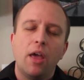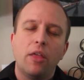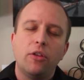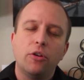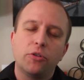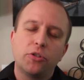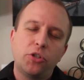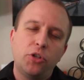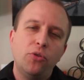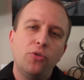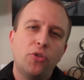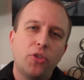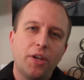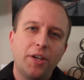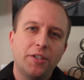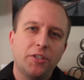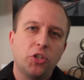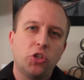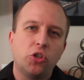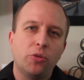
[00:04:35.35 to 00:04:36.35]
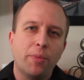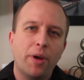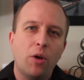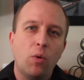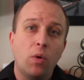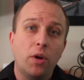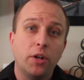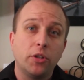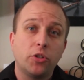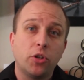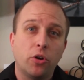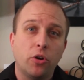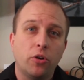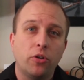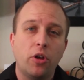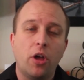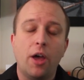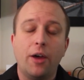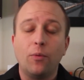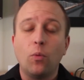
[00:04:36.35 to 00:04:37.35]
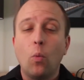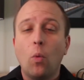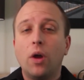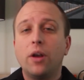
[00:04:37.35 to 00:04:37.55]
there are two things that you might want to turn on.